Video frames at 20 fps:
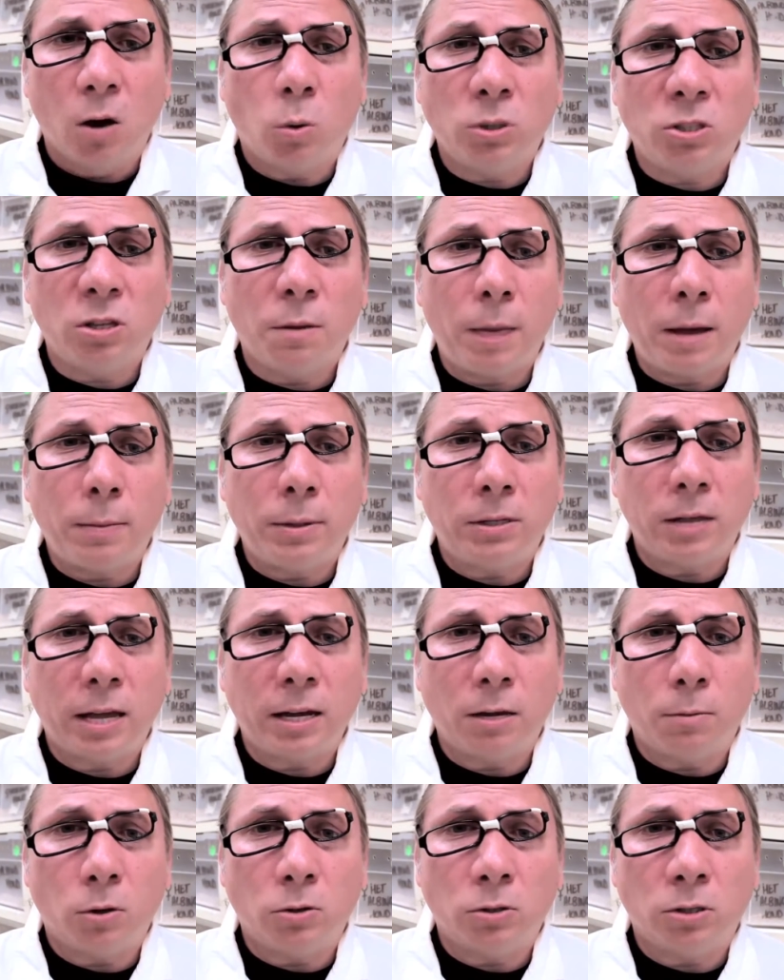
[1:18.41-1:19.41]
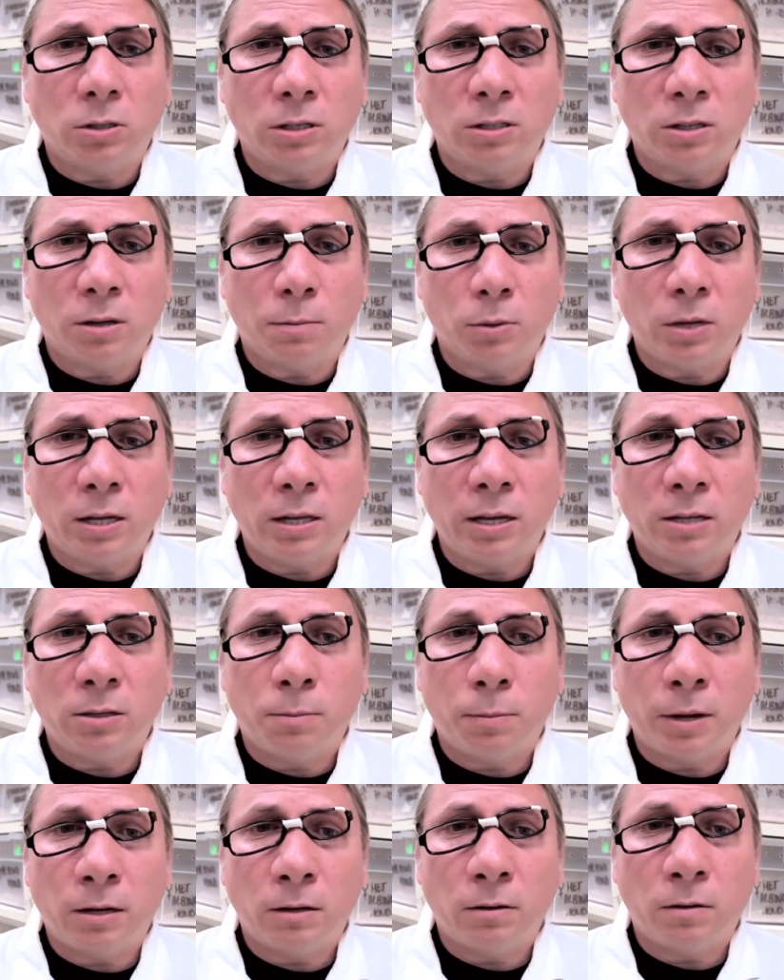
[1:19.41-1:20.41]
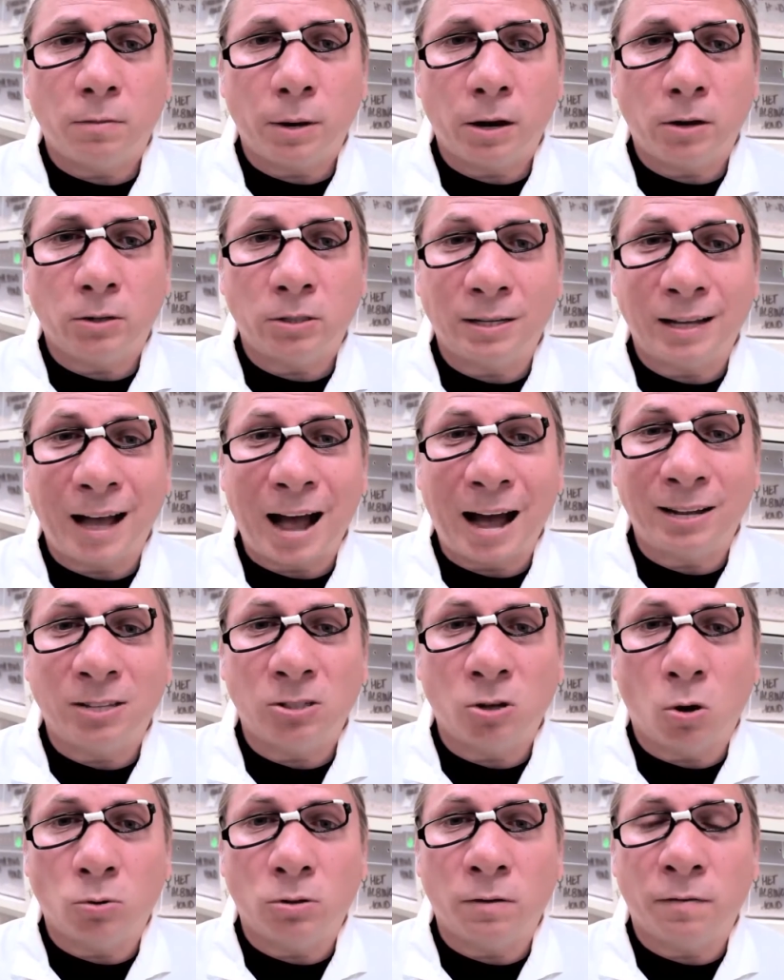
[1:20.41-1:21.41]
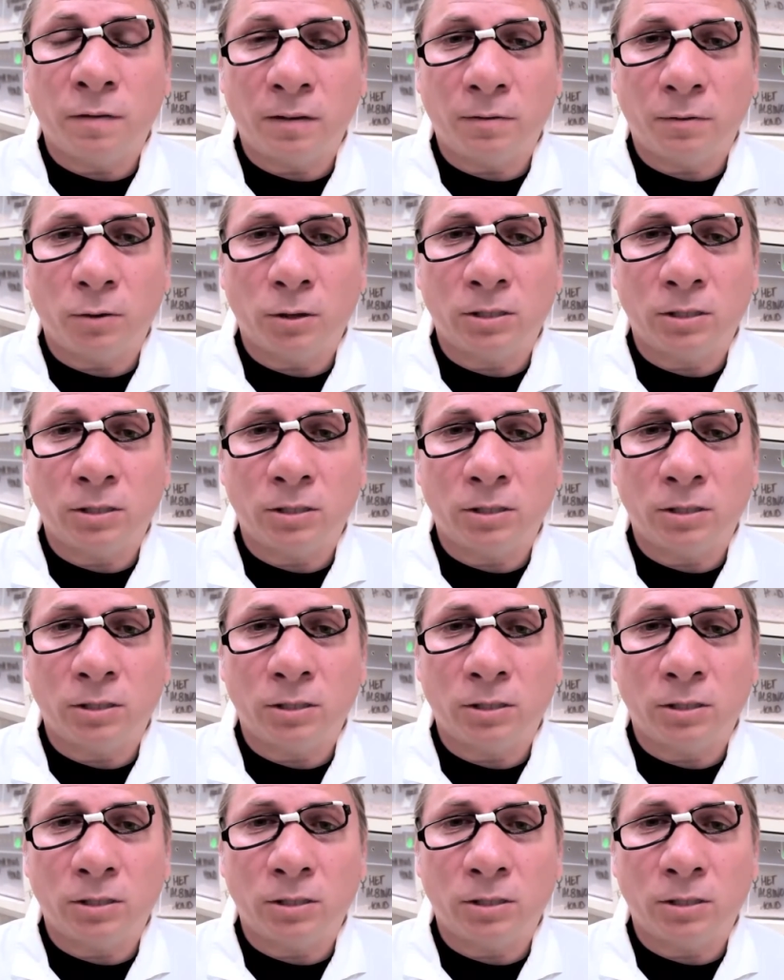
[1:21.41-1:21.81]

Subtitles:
Once the baby snake emerges, it's completely independent of the parents and on its own to fend for